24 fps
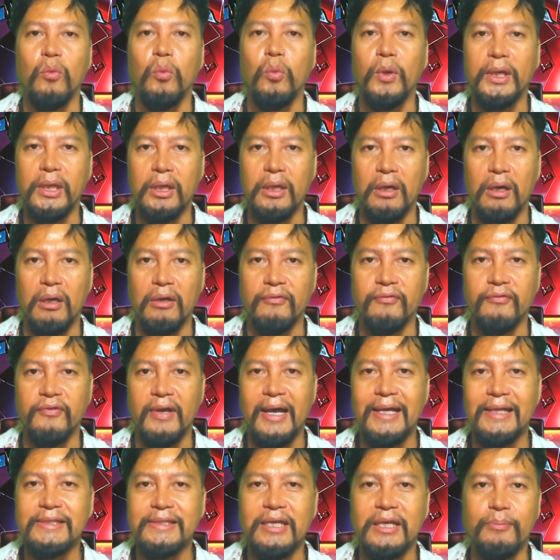Witkoff
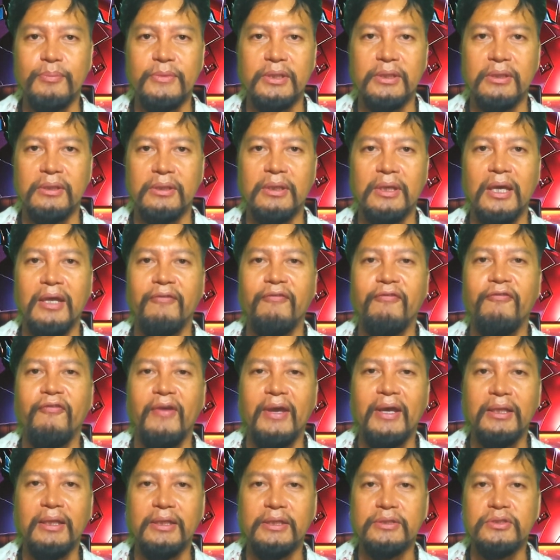attempting and
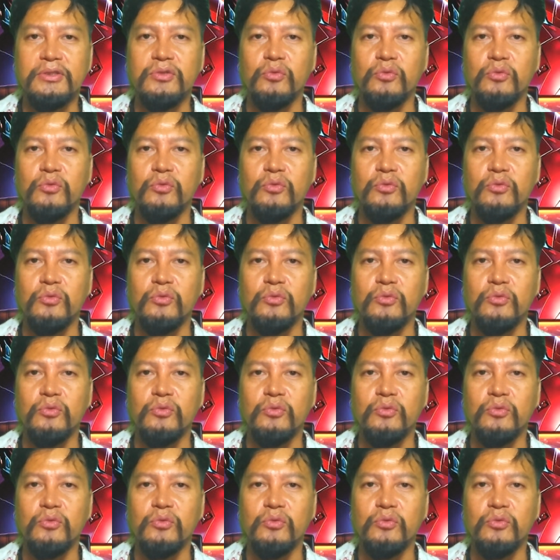failing